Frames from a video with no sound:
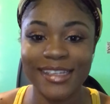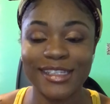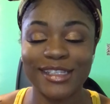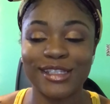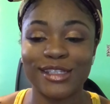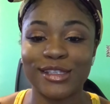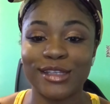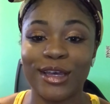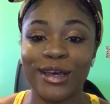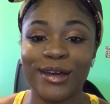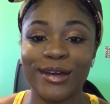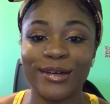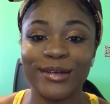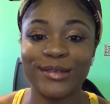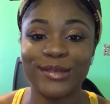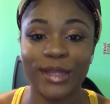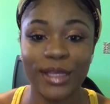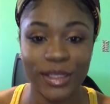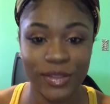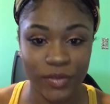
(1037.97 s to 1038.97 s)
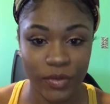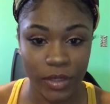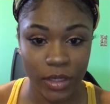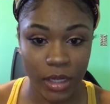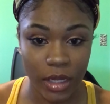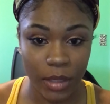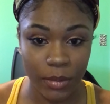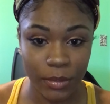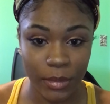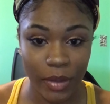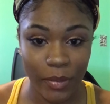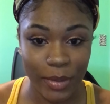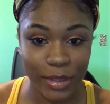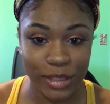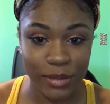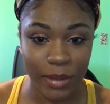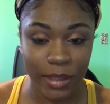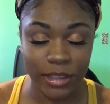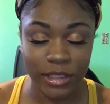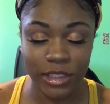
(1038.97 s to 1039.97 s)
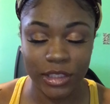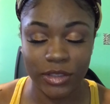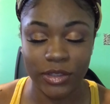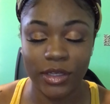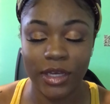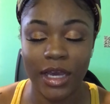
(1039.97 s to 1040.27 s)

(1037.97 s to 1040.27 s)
So thanks for coming to my channel,